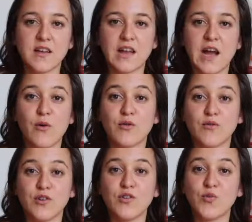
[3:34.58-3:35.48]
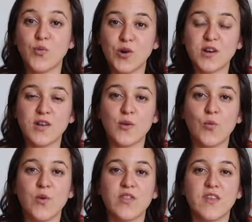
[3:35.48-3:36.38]
Our first work
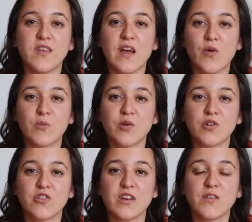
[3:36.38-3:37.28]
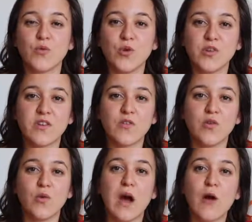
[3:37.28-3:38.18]
within our project looked
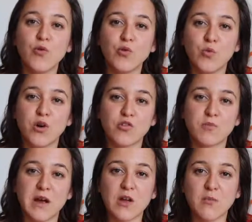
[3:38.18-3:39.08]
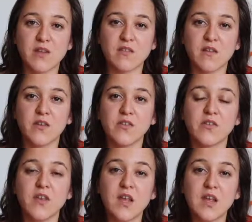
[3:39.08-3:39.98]
into how to wash biomass
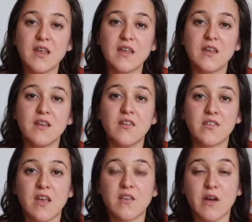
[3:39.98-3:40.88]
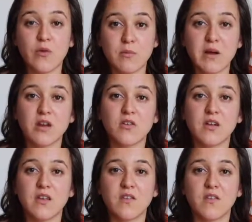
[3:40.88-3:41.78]
cells, in this case our
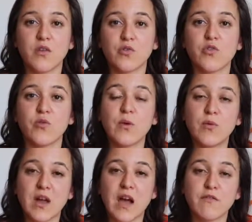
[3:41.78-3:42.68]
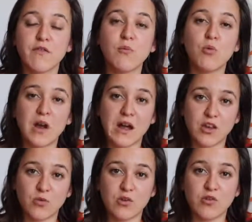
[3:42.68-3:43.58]
microalgae cells, so that we would have a more
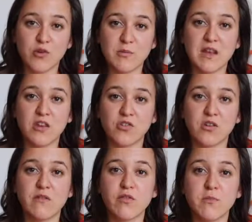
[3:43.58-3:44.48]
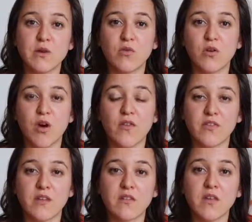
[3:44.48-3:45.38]
accurate determination of the mineral
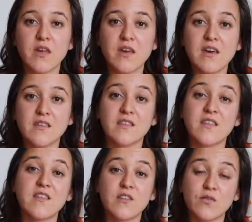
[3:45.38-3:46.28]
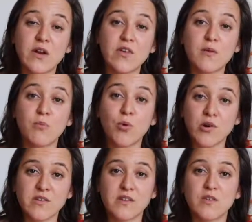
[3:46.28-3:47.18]
content. Since this is very
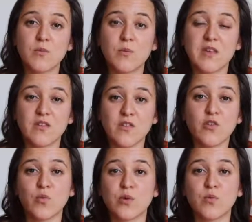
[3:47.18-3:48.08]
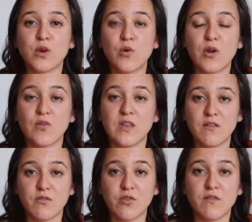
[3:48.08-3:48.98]
important because this is what we're going to
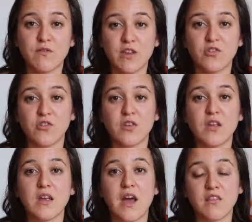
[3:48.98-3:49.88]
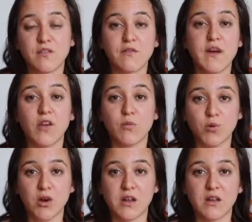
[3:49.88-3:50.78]
give to the fish as a final
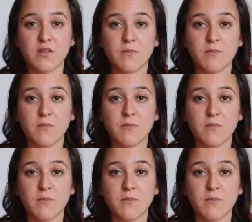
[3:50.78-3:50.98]
product.